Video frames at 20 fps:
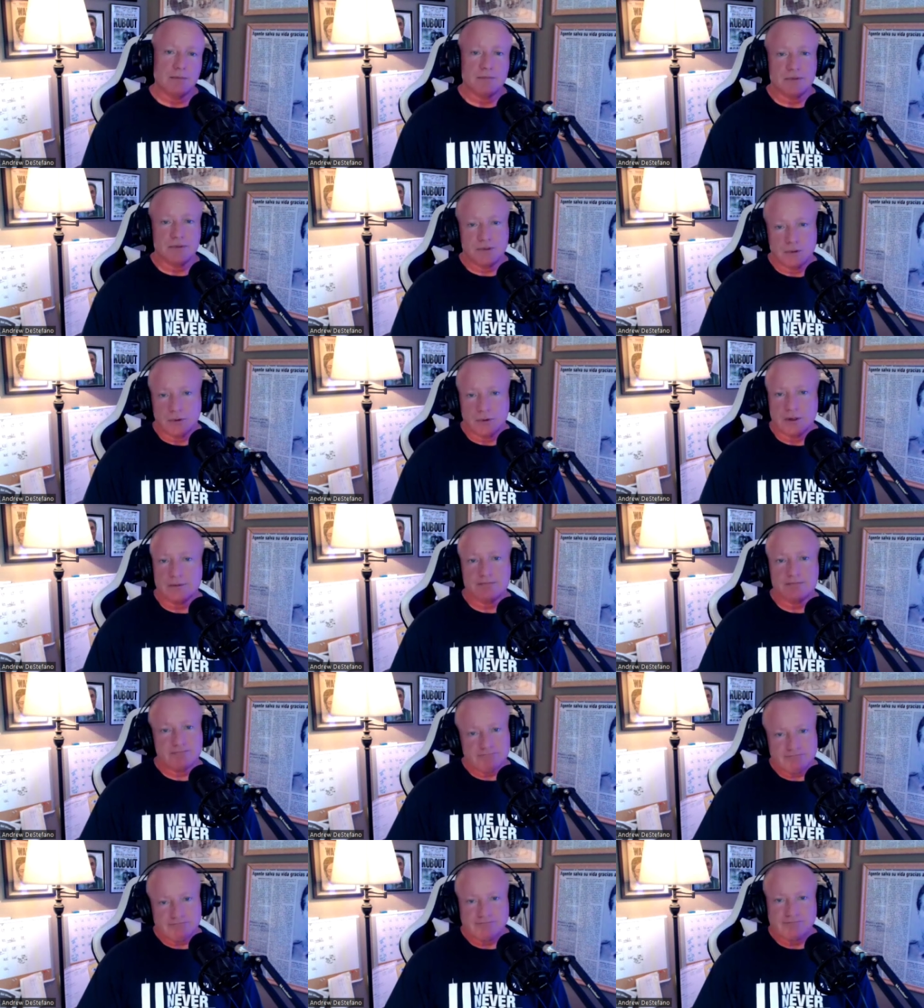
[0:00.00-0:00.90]

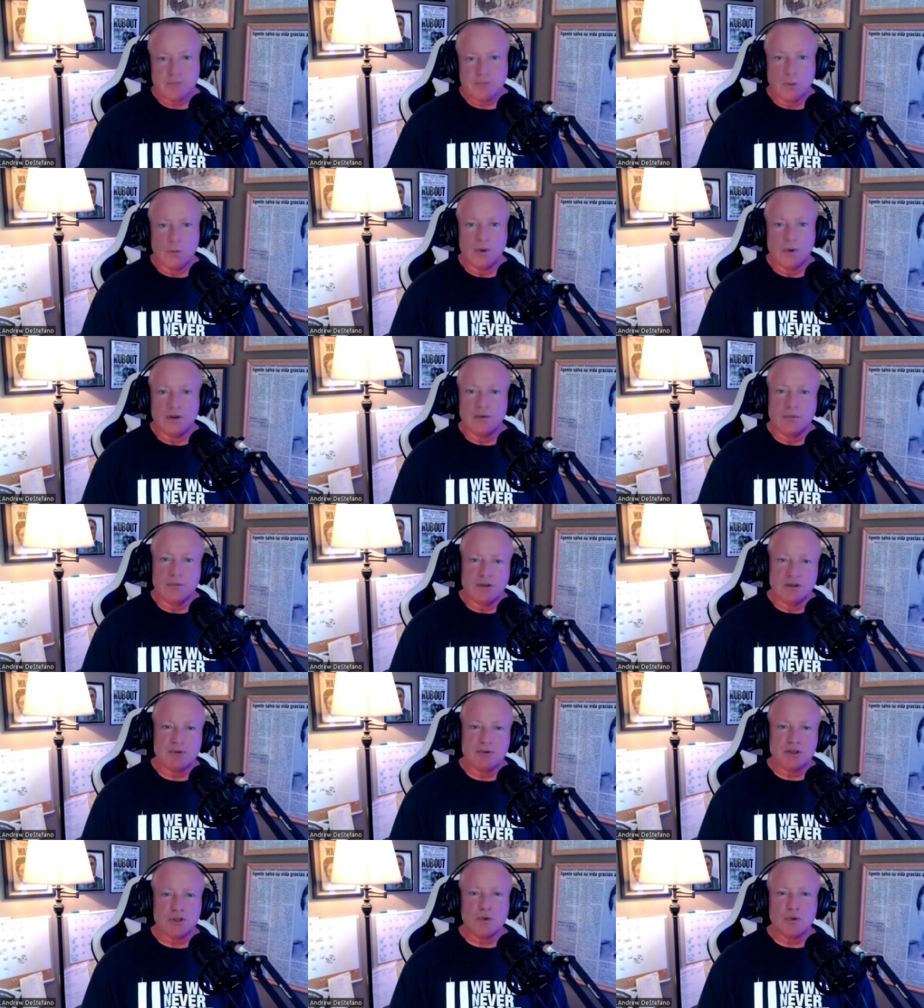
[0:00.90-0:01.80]
Sure. We,
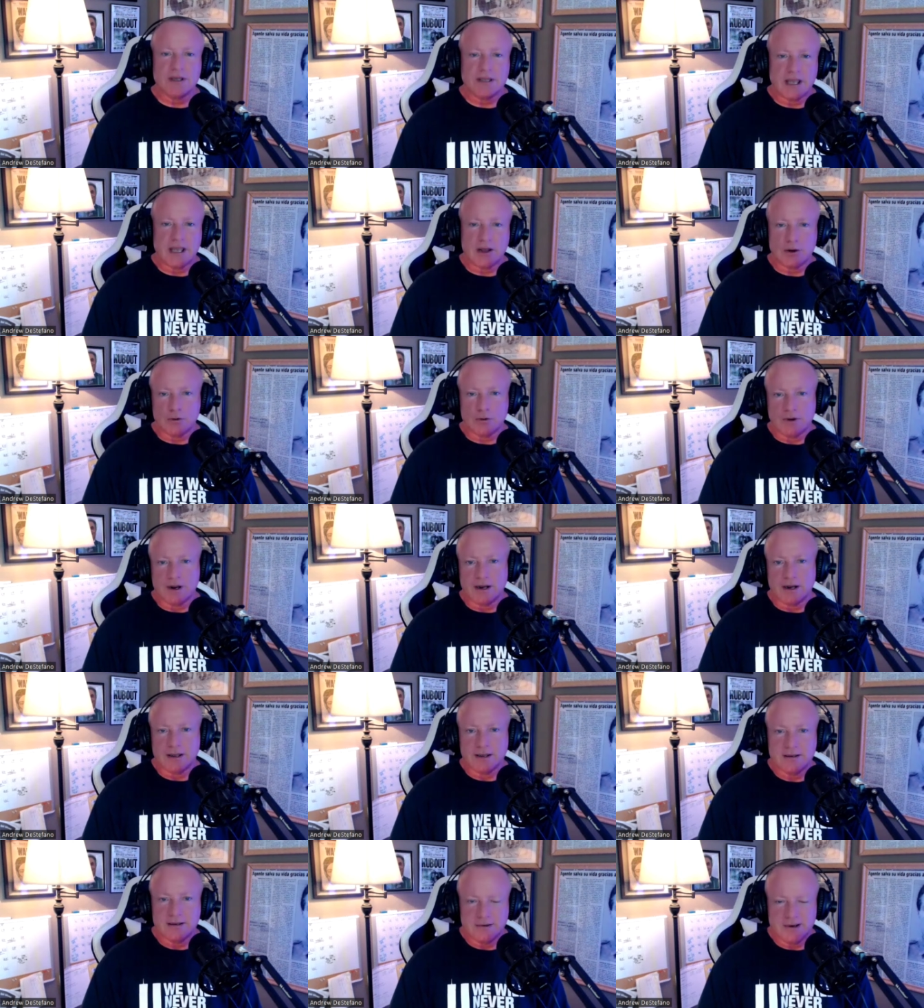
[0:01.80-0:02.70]
we've been doing that
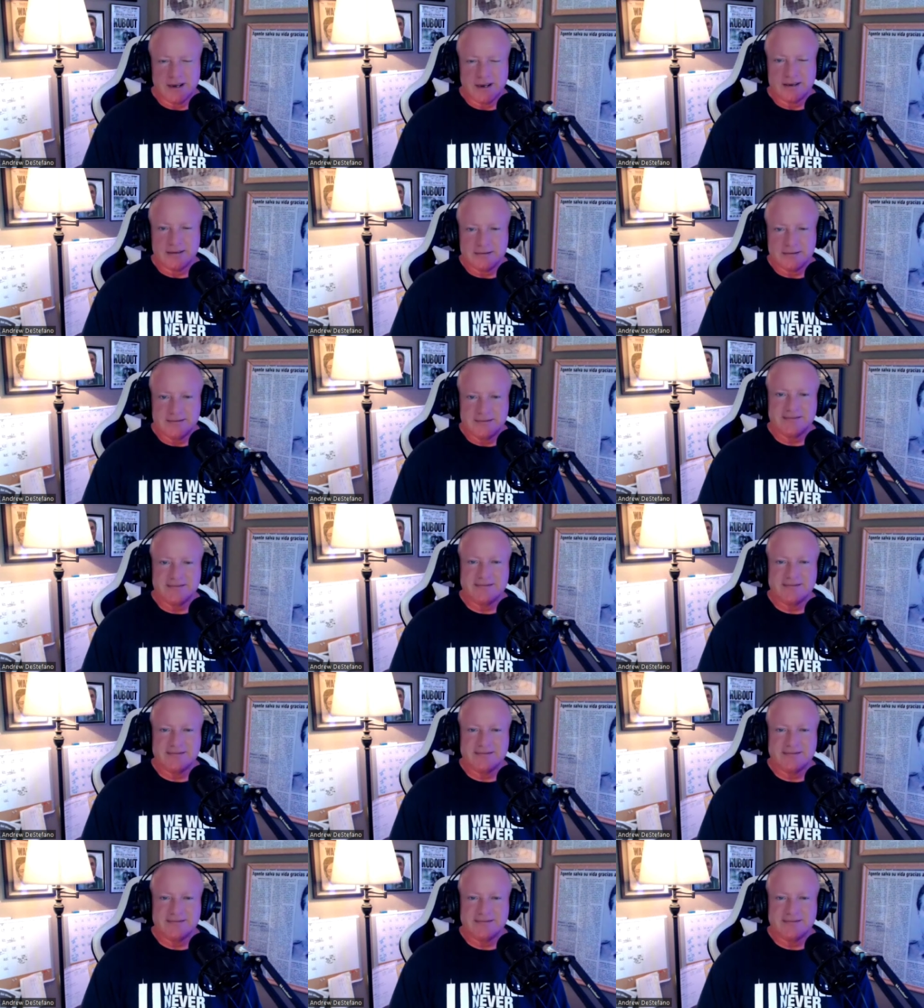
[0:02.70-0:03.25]
already, right?